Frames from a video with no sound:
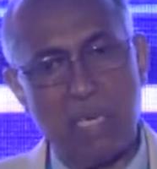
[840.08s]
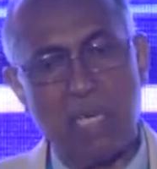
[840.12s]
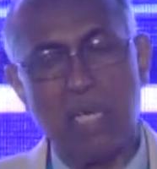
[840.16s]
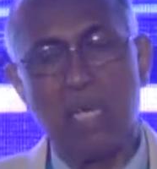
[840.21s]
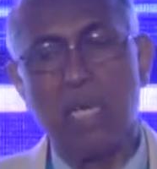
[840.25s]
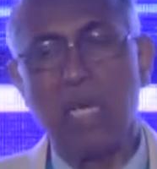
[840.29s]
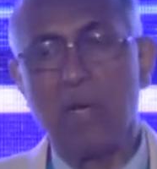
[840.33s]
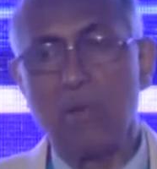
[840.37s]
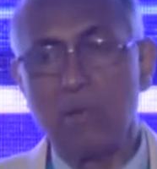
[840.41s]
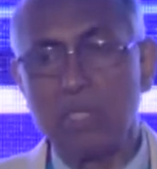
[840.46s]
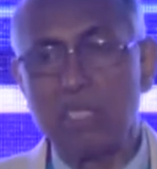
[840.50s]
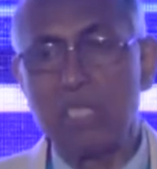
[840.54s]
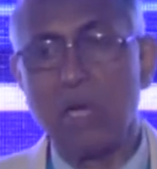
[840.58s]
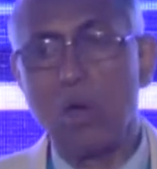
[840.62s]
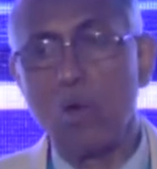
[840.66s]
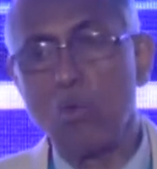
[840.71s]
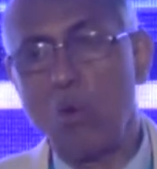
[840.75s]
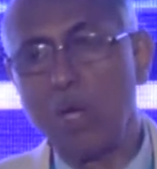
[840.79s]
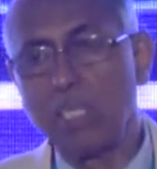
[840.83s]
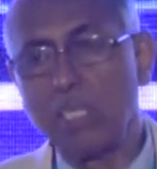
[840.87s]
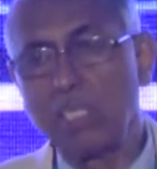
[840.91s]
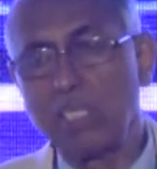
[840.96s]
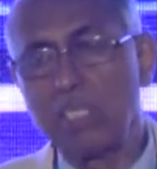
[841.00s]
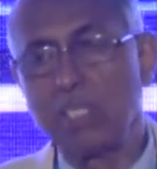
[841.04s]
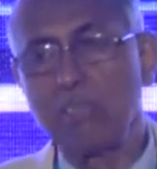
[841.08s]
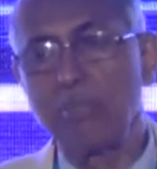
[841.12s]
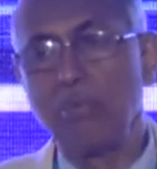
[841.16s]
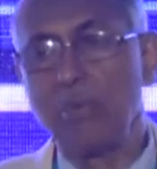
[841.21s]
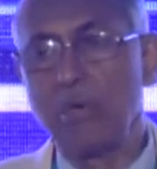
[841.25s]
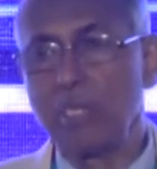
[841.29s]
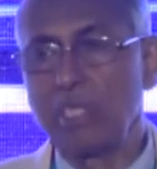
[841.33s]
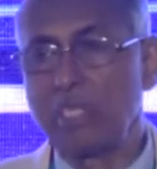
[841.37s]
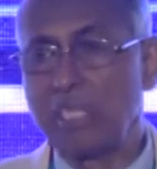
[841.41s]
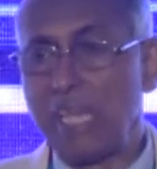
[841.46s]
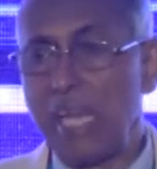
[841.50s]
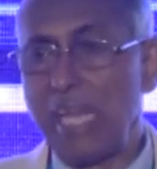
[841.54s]
without watching for
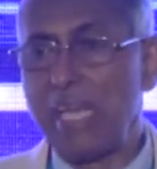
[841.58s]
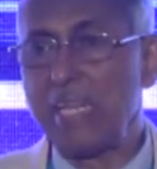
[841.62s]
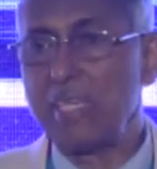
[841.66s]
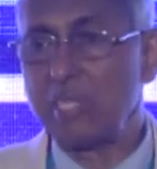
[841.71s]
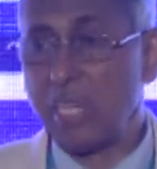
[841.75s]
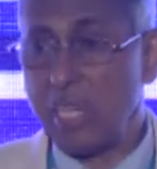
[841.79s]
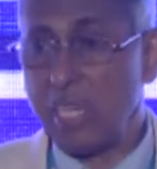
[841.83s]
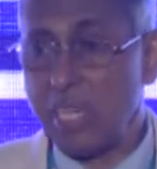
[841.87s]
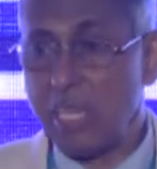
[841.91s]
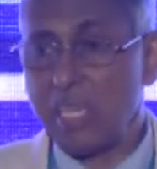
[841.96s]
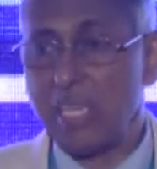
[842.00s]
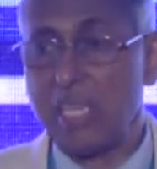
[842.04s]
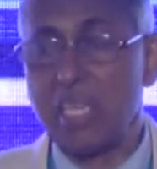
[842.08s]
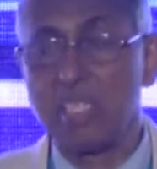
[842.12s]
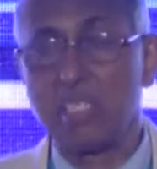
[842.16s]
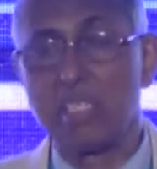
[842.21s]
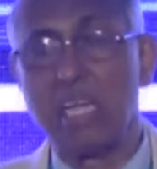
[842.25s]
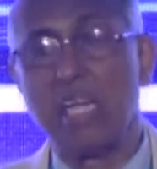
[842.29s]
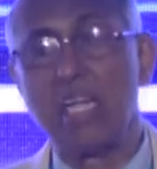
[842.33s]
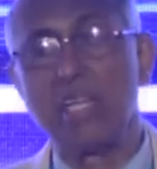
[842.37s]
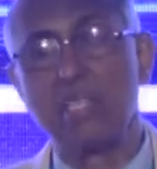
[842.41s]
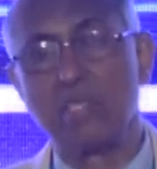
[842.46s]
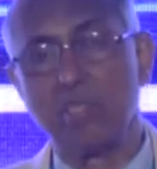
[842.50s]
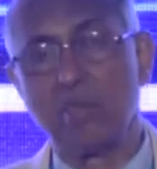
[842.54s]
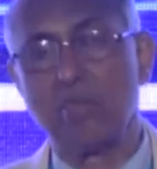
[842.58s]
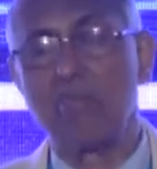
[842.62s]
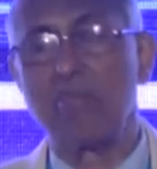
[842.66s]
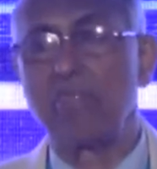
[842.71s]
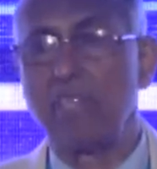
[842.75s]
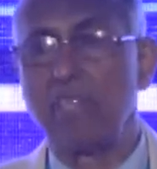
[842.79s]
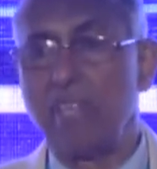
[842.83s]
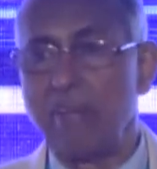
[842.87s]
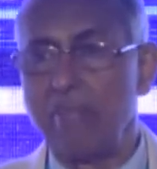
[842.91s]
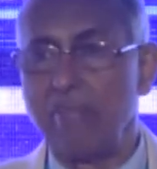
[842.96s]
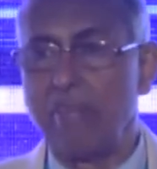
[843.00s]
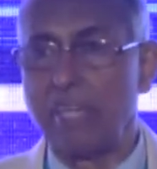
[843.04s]
signs, clinical signs of
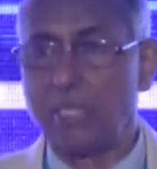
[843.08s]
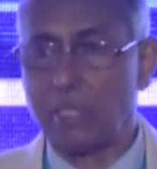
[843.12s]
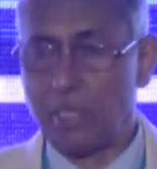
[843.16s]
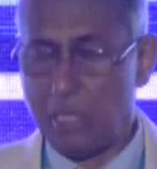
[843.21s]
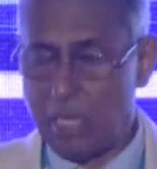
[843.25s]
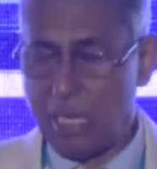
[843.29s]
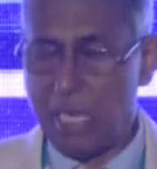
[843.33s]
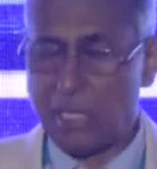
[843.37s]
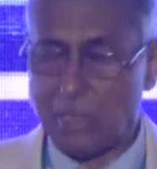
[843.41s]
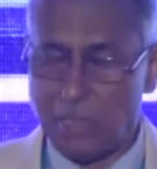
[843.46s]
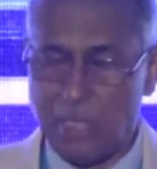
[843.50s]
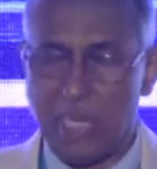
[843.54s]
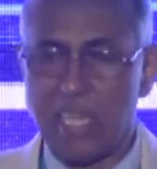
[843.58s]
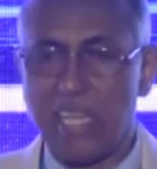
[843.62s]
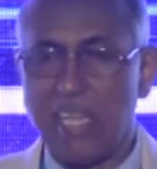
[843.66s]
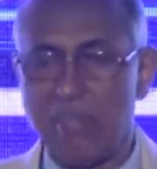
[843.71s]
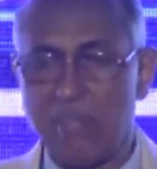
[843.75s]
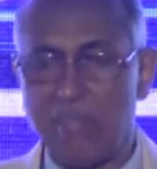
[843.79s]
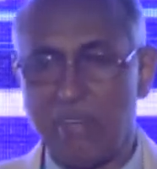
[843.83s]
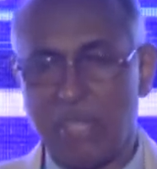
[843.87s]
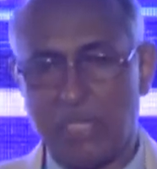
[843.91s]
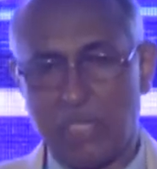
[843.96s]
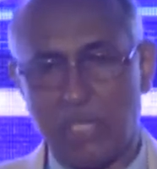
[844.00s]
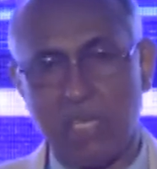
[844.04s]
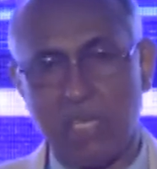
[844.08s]
infection, ascending infection,